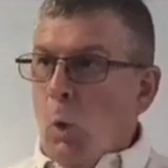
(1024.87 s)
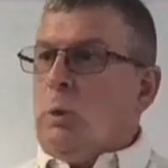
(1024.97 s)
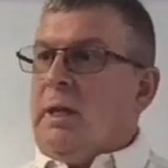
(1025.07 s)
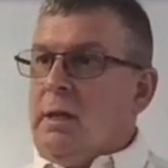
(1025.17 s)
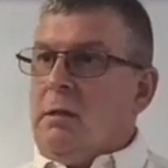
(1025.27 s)

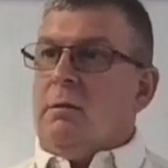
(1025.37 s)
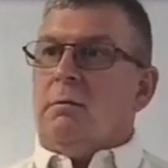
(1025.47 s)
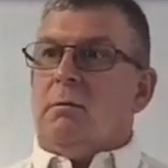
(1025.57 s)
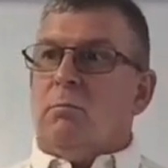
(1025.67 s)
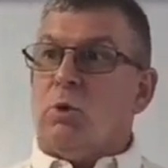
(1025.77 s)
only
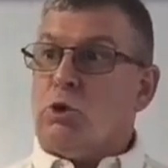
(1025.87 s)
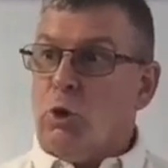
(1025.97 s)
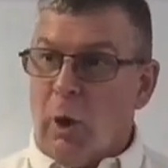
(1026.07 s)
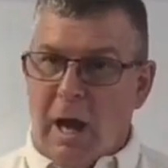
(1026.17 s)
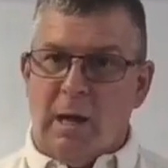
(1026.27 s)

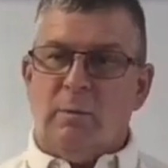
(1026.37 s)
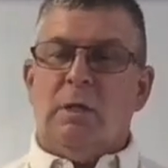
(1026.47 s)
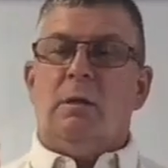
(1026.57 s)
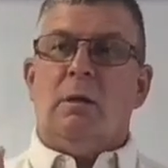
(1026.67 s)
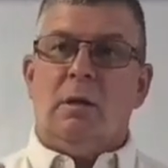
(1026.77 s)

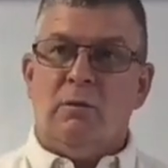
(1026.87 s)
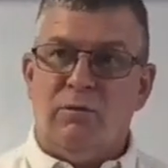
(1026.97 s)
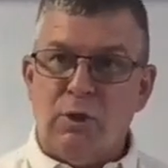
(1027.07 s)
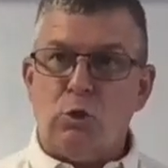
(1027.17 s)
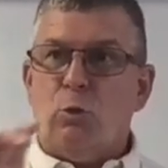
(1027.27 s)
prescribed
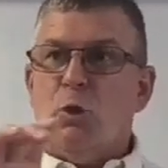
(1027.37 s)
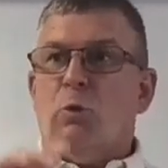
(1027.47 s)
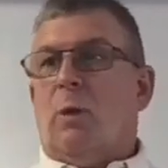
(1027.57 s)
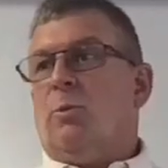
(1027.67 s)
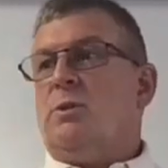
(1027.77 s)
visual
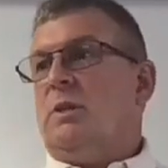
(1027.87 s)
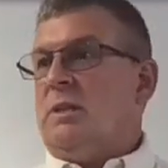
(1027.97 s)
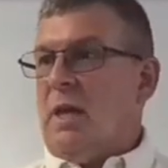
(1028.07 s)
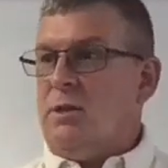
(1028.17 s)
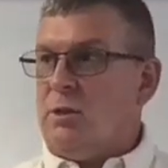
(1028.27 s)

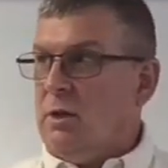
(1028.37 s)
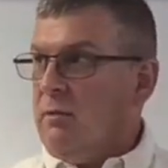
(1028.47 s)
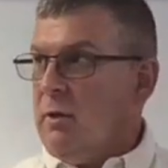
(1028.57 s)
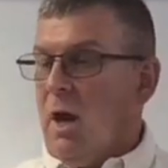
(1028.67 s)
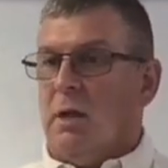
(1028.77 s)
representation
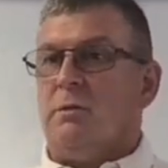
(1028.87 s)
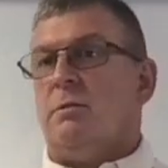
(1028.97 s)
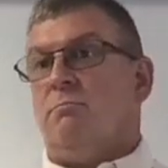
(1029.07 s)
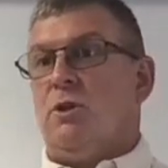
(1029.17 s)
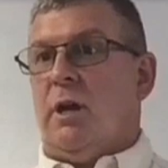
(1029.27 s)
of
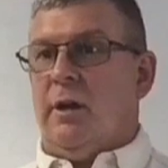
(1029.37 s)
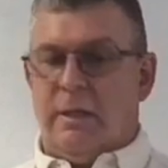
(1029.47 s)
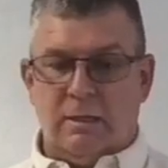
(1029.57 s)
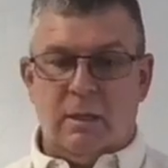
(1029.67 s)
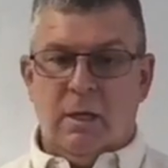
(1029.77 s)
God's
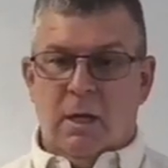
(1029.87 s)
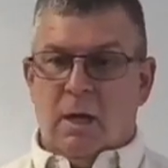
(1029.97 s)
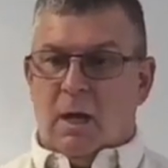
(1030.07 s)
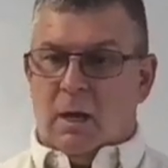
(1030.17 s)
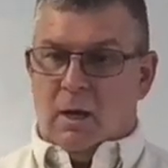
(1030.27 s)
chariot
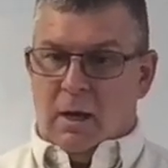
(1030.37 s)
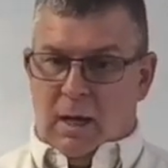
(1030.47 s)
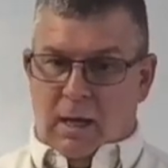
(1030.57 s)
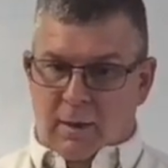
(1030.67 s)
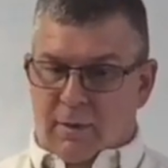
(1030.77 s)

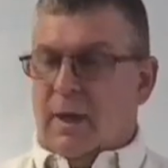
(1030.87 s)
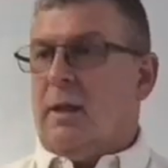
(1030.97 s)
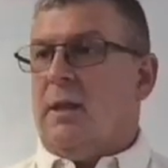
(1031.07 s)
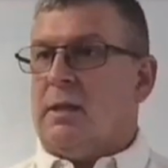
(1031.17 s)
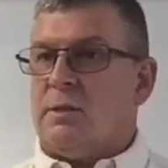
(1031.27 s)

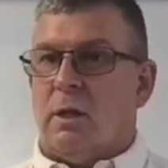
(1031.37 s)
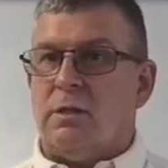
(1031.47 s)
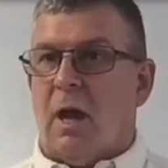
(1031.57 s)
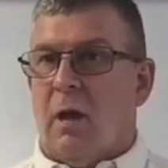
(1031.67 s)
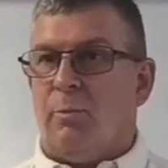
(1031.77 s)
that's on
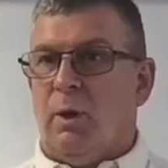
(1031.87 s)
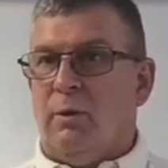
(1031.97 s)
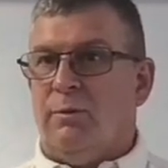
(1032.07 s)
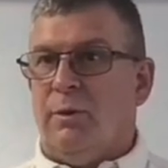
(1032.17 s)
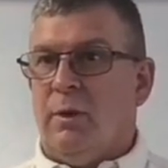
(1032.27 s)
top
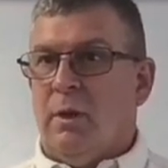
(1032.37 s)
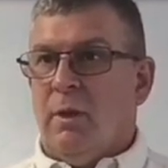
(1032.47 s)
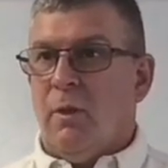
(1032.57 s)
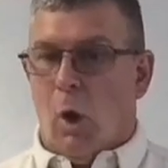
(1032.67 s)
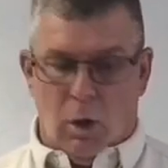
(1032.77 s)
of
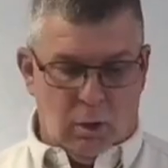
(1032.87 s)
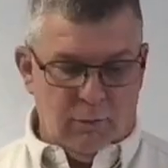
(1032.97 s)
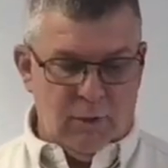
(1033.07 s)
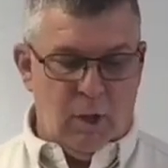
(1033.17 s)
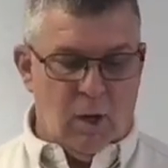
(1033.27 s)
the Ark
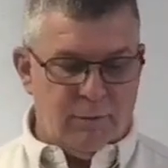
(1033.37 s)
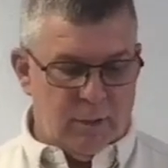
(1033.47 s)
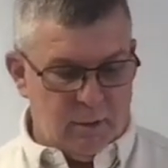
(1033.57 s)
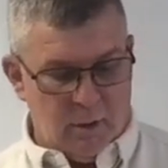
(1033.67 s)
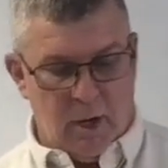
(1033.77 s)
of the
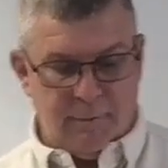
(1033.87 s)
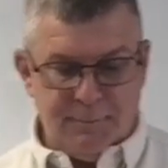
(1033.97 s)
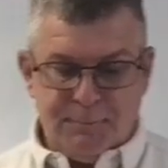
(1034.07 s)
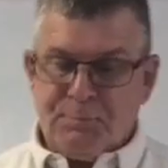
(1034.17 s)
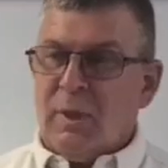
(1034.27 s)
Covenant, all right?
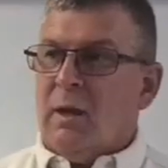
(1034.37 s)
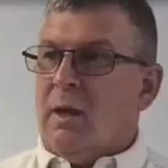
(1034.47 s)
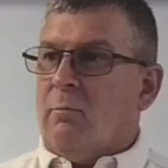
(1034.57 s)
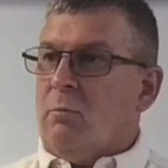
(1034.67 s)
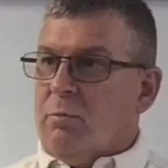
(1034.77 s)

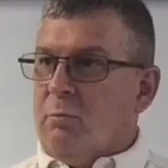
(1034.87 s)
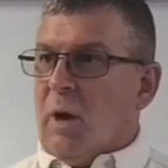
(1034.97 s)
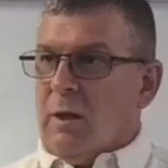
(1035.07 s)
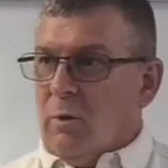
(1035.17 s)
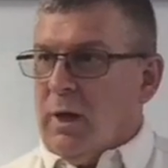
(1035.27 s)

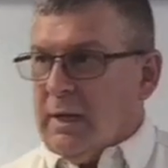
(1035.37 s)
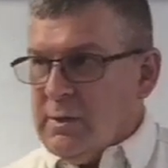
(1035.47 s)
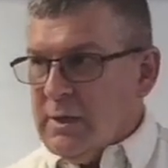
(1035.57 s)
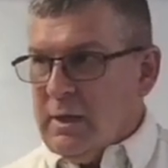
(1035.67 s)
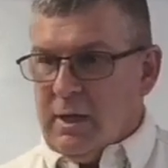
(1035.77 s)
By the way,
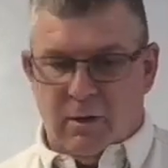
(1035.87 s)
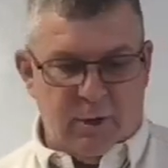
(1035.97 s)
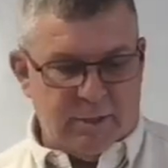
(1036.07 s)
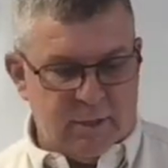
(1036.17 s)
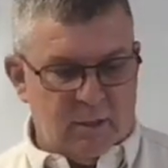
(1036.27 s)
isn't it
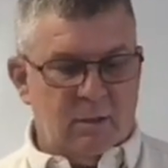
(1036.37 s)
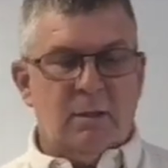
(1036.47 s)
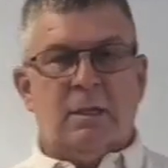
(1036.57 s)
interesting?